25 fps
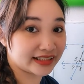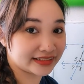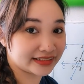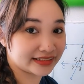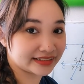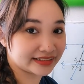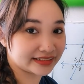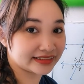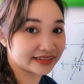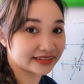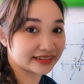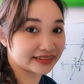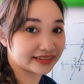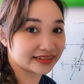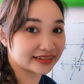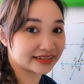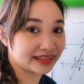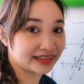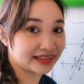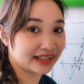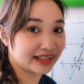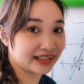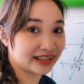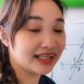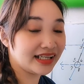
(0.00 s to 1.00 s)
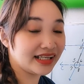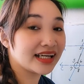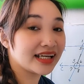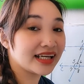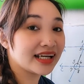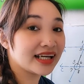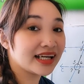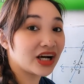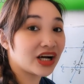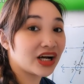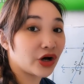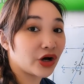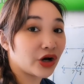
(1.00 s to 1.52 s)
Okay, so
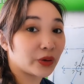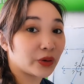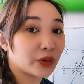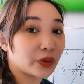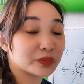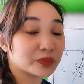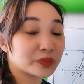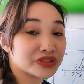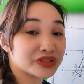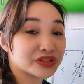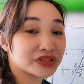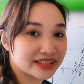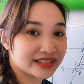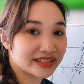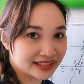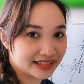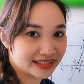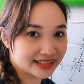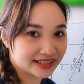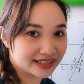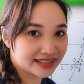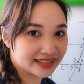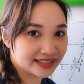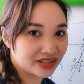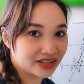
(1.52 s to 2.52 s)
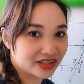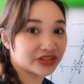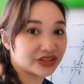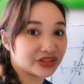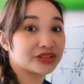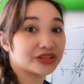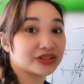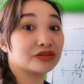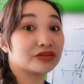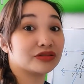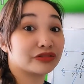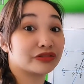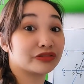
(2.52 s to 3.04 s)
example here we
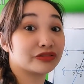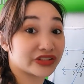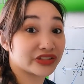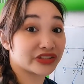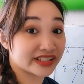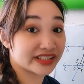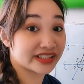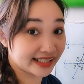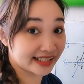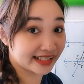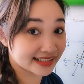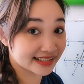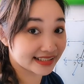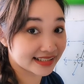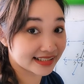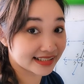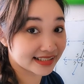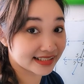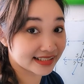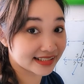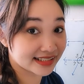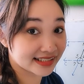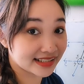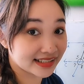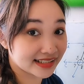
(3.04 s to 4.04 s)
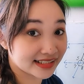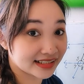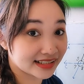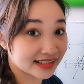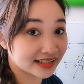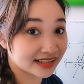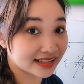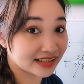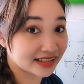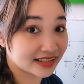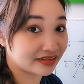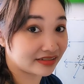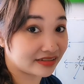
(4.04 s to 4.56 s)
have, okay, first we're
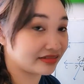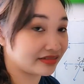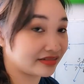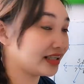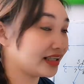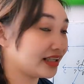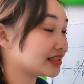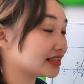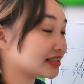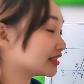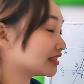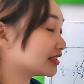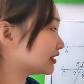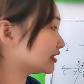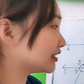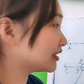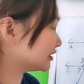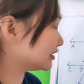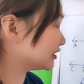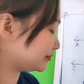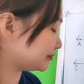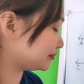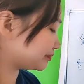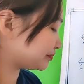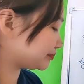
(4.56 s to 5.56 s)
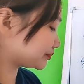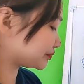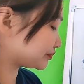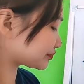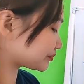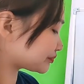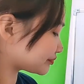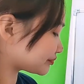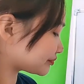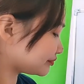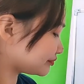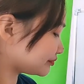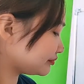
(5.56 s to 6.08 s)
going to look for
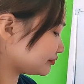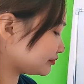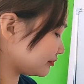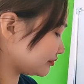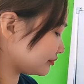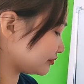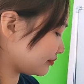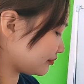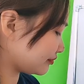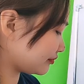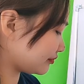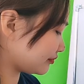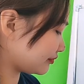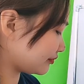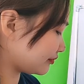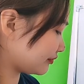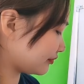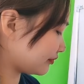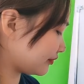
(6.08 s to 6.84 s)
this set.